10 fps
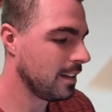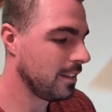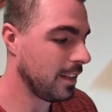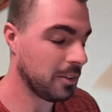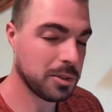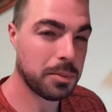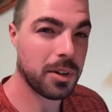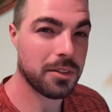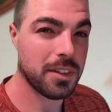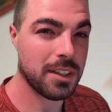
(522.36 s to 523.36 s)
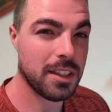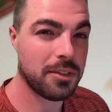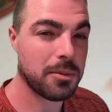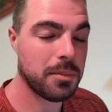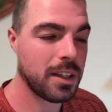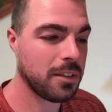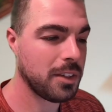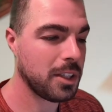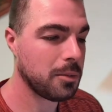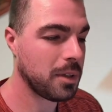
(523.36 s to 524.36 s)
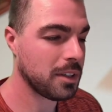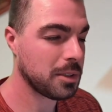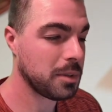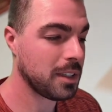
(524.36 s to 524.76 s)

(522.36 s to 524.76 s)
that was part of a different mail video possibly,